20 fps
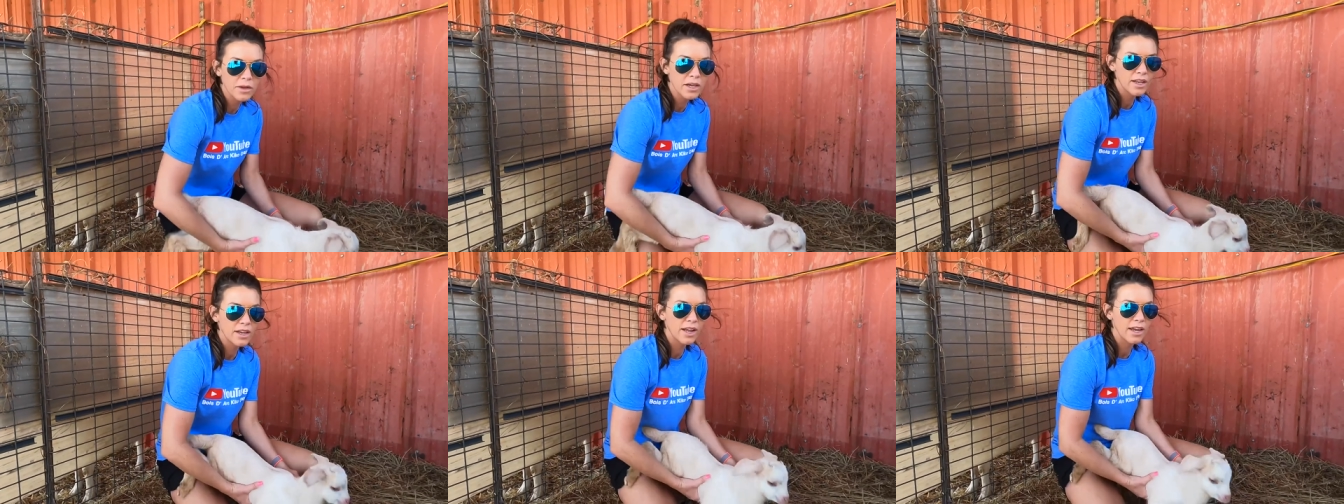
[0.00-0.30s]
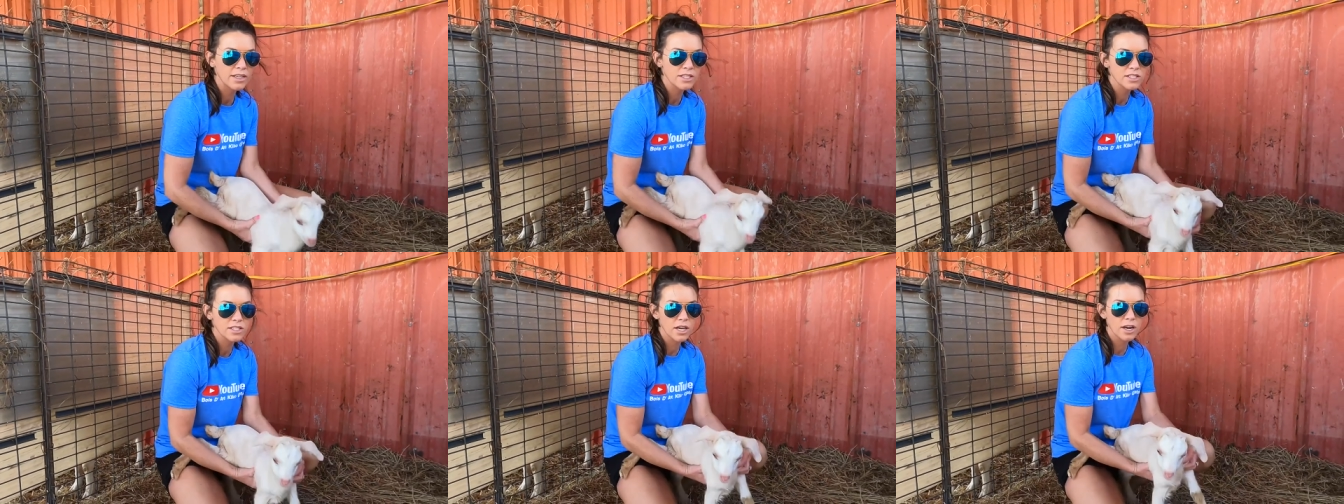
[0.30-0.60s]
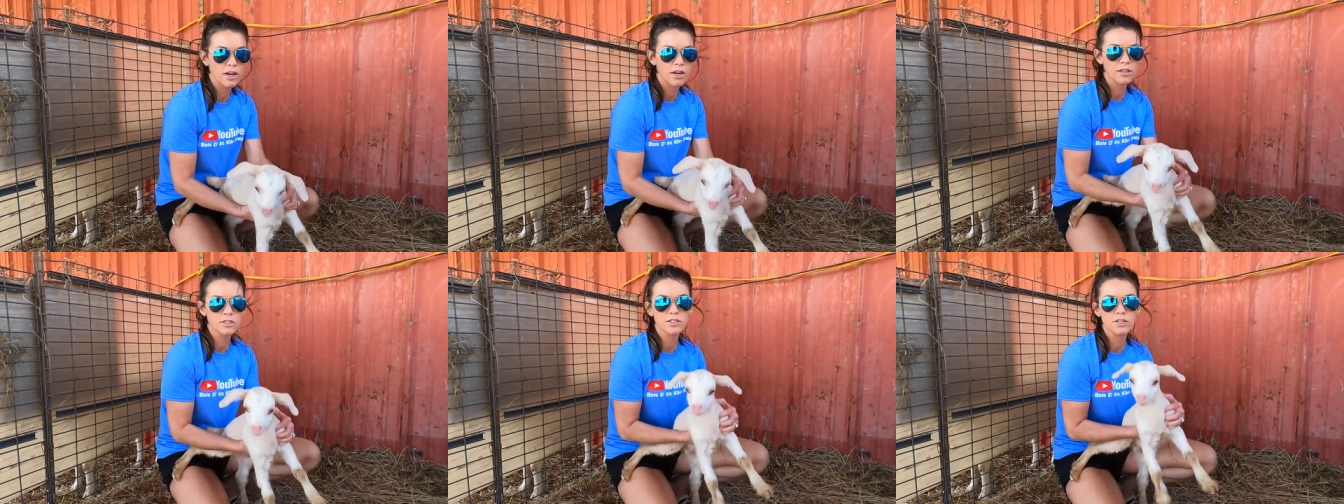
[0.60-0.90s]
them in next to
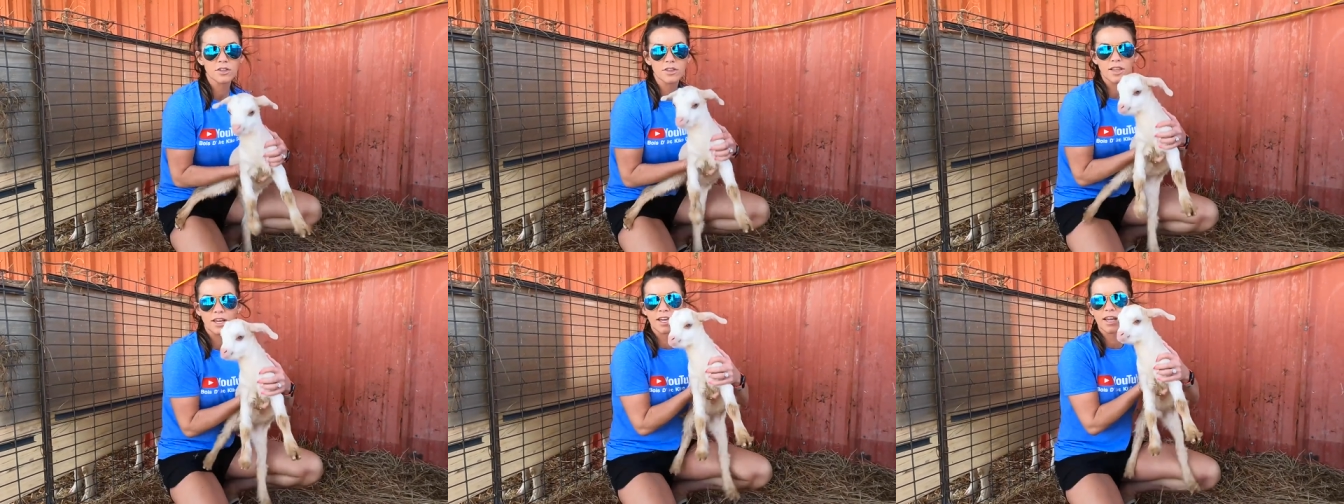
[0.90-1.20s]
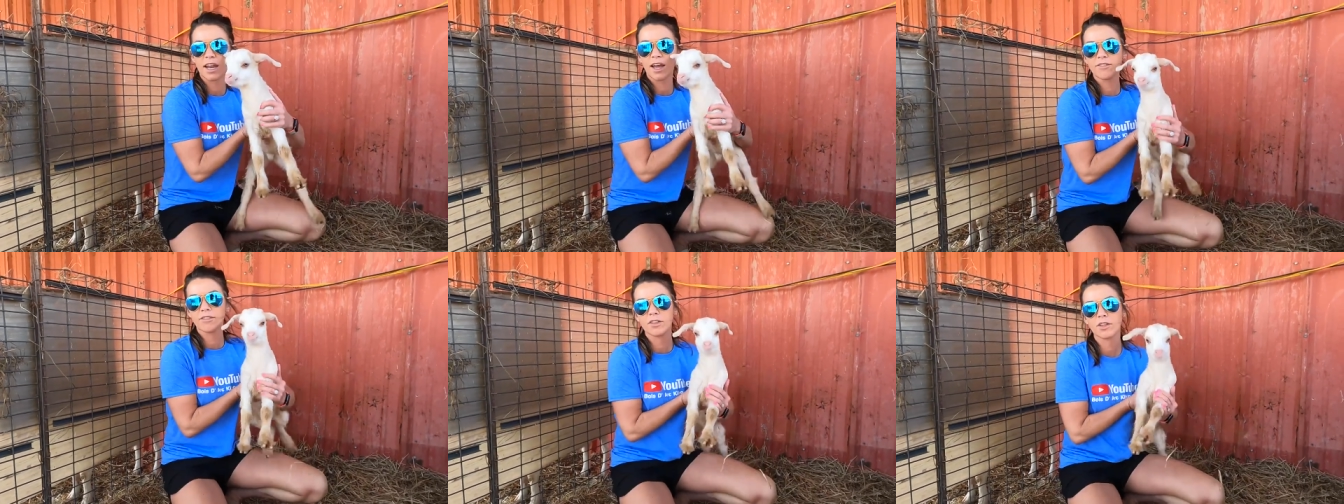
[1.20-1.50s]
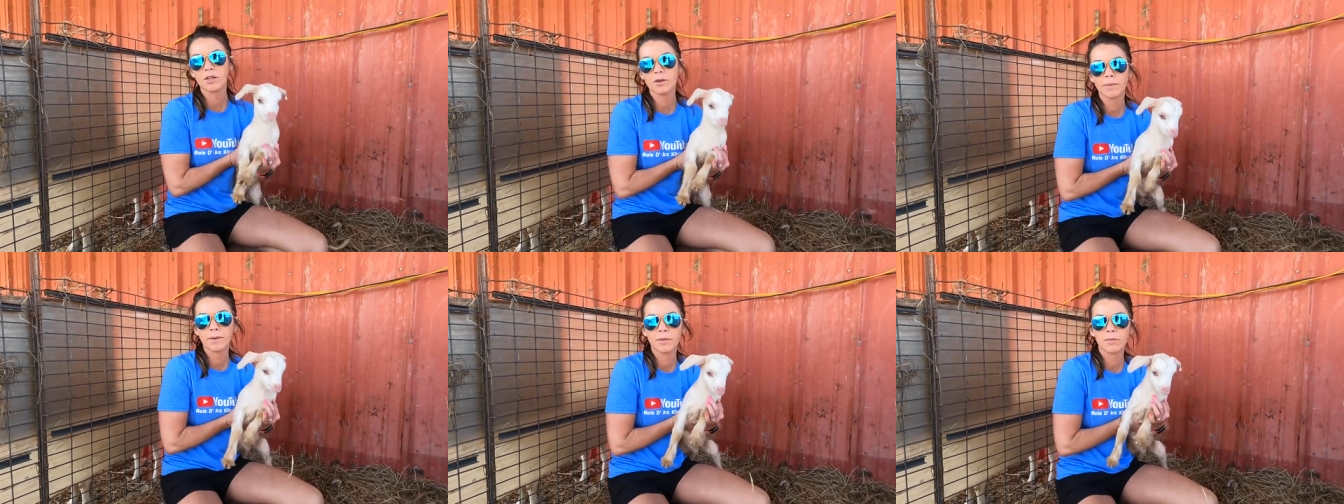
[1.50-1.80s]
her so that they could have a
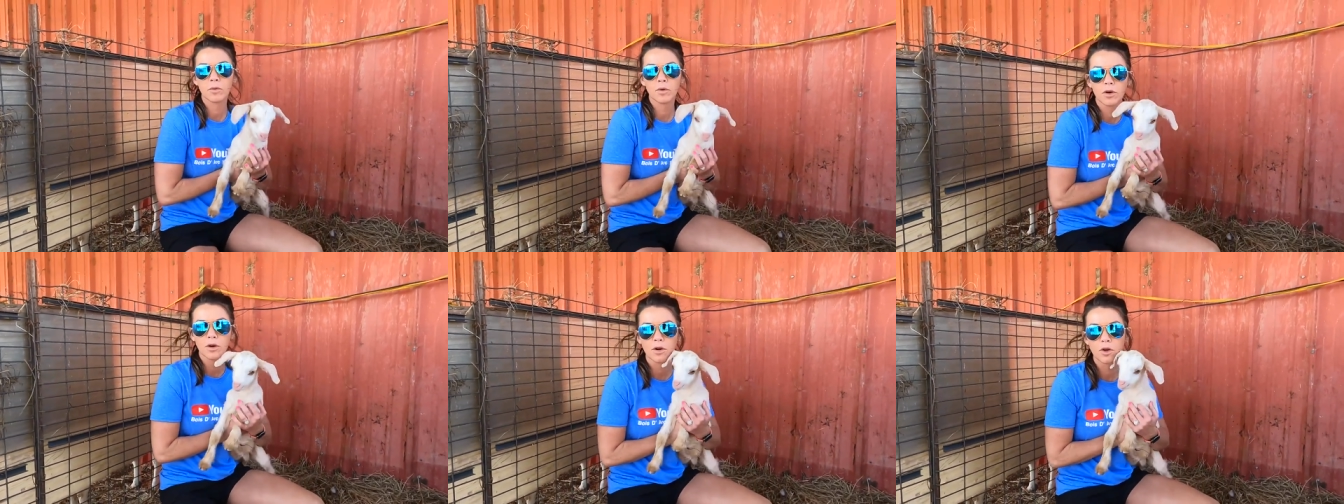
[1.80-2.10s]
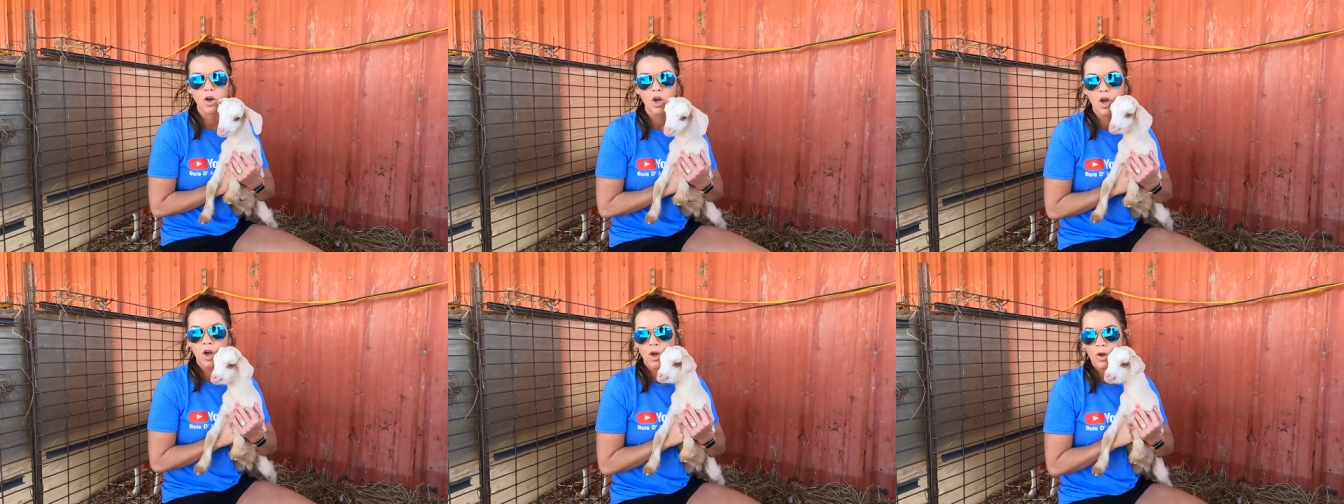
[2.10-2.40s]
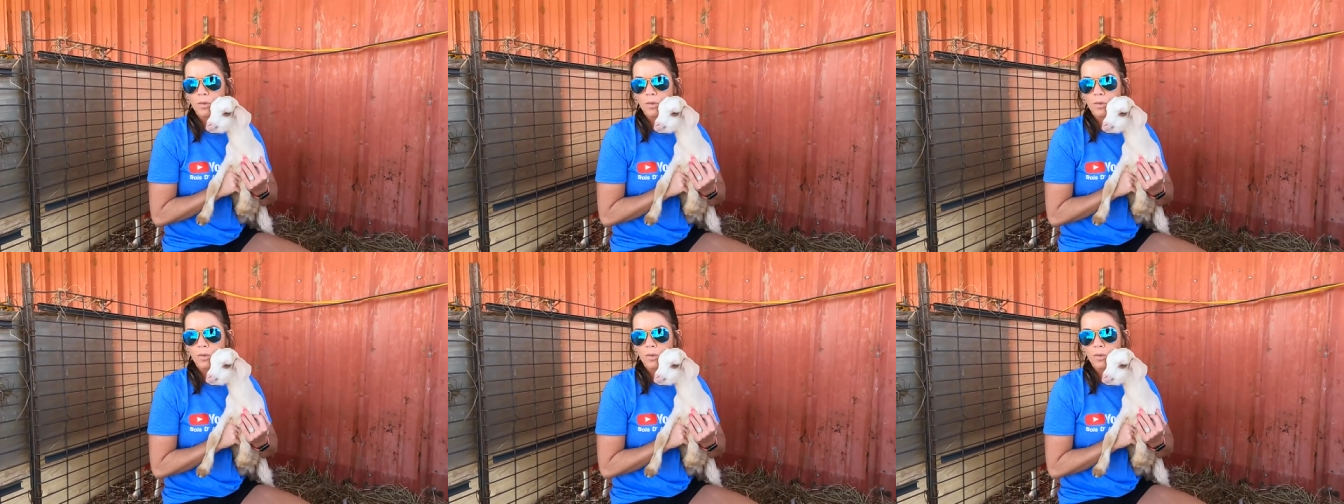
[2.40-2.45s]
little bit more